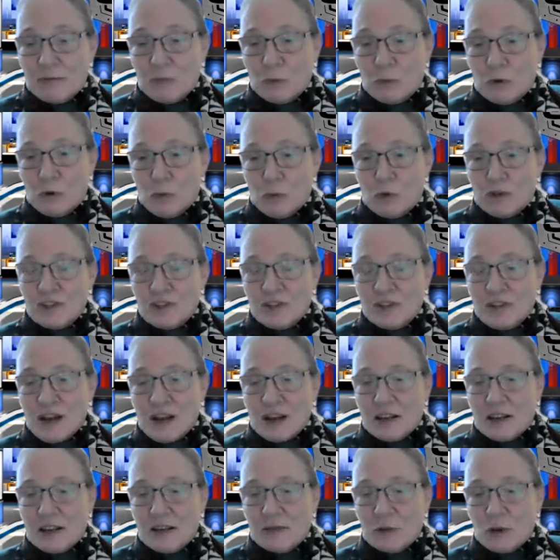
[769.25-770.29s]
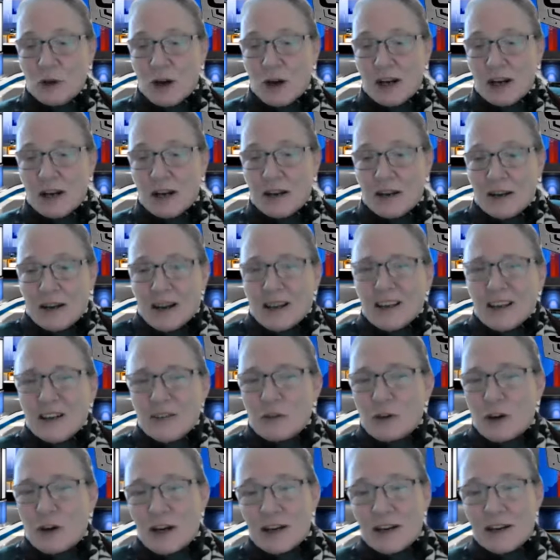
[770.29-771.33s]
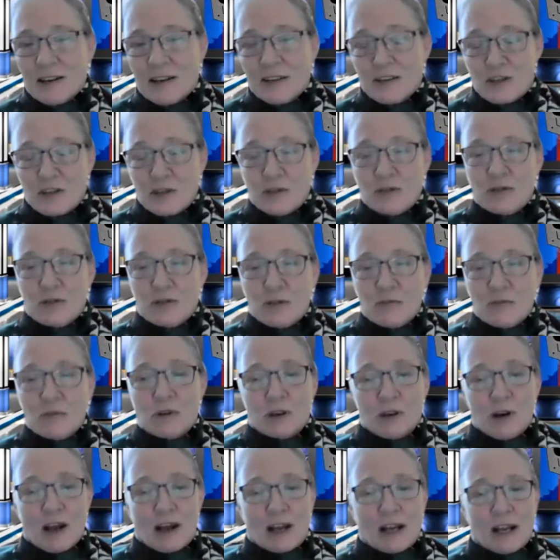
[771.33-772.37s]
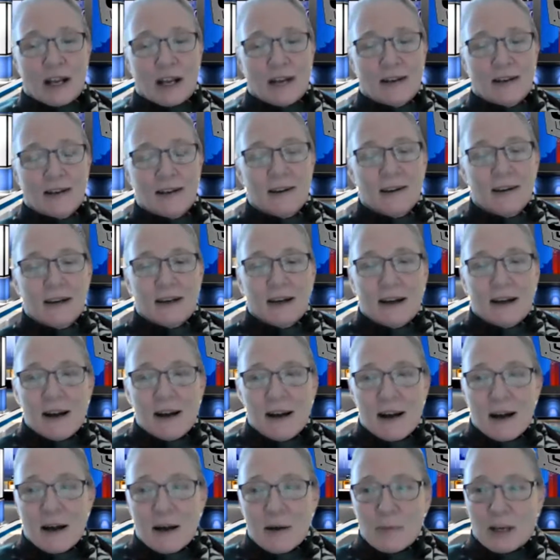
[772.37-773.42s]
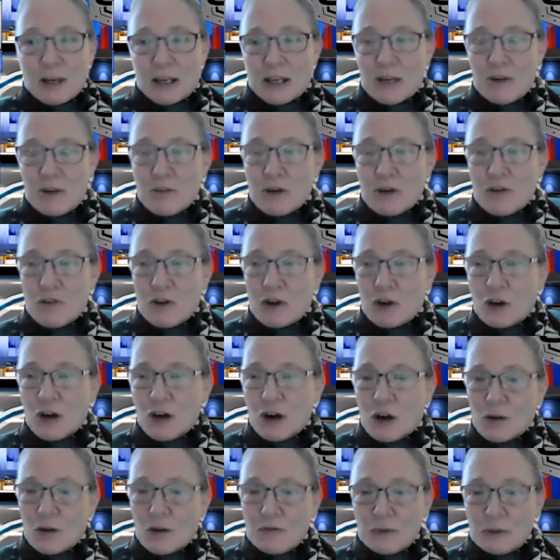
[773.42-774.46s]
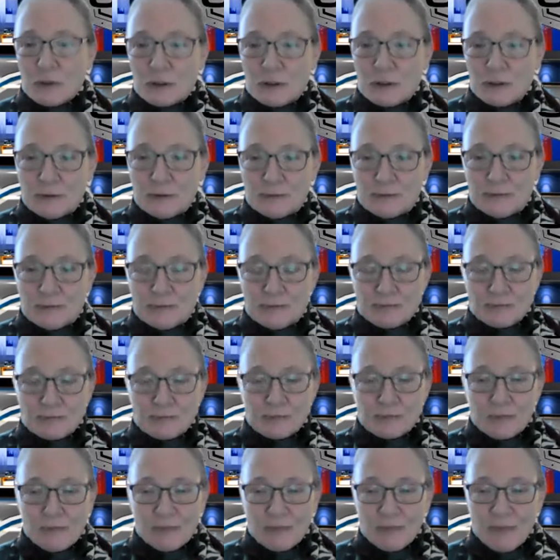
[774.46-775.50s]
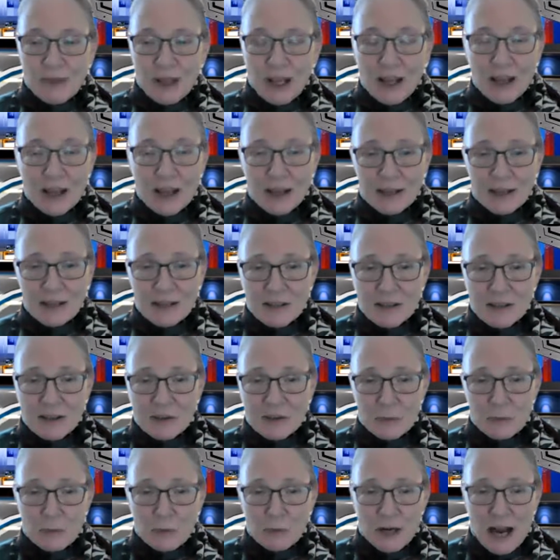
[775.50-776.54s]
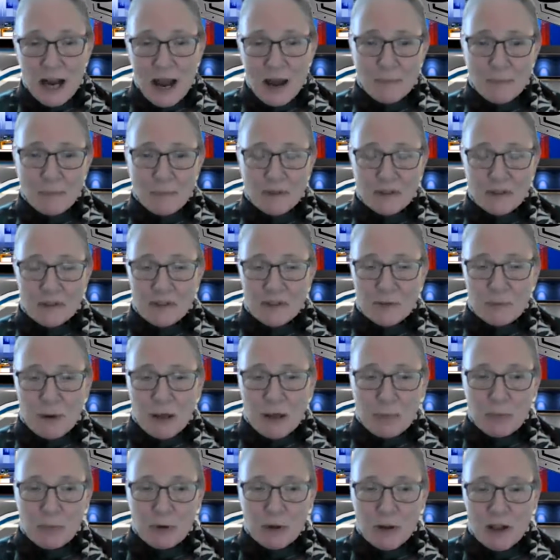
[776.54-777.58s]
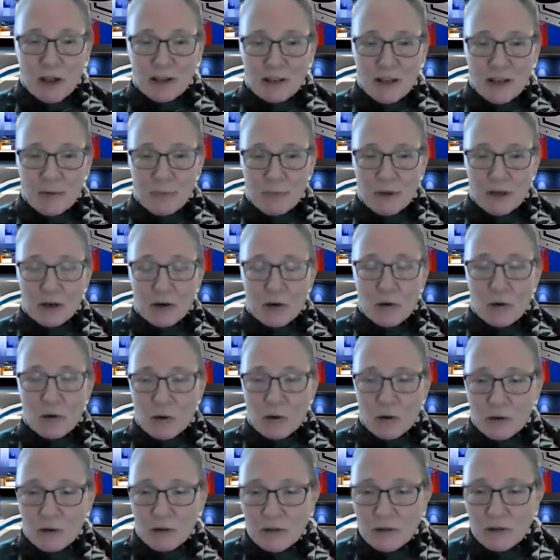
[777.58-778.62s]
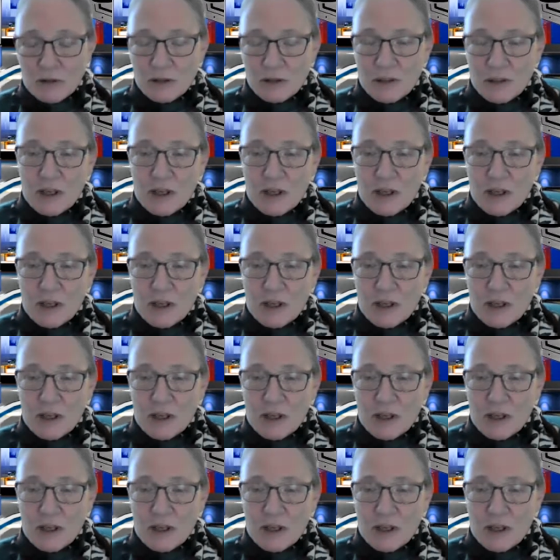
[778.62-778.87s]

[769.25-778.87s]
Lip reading: What's a negative credit? Negative credit is consumer credit. It can be very harmful. And what happens is people end up in a hole.